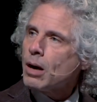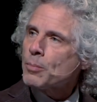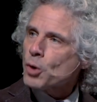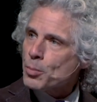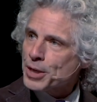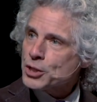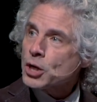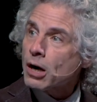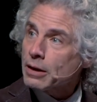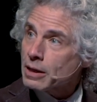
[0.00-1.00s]
appropriate
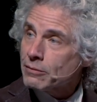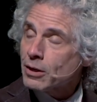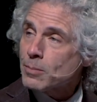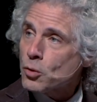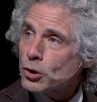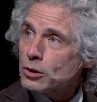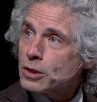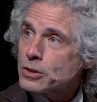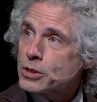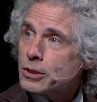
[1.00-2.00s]
target of our moral
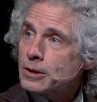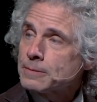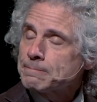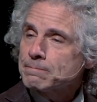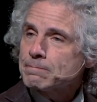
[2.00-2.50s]
concern?